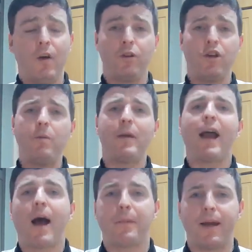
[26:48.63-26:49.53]
Would you be
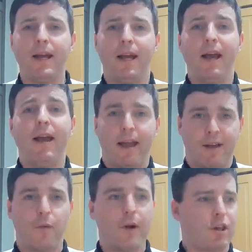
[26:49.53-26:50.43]
happy
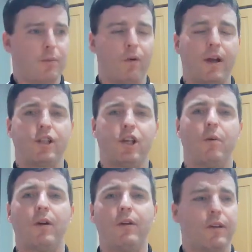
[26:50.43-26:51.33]
if we just brought in
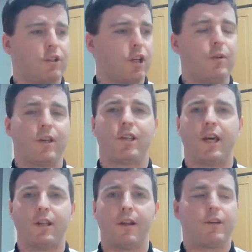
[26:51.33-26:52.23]
two this
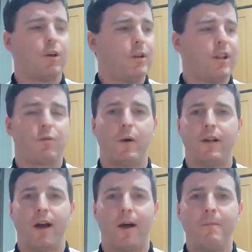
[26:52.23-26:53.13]
season, two in this
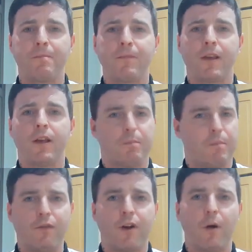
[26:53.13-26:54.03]
window,
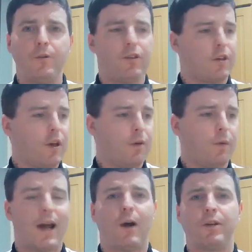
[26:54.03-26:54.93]
both loans,
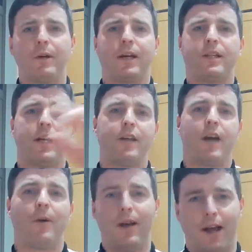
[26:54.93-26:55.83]
Wijnaldum and
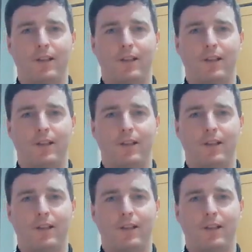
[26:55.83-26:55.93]
Coutinho?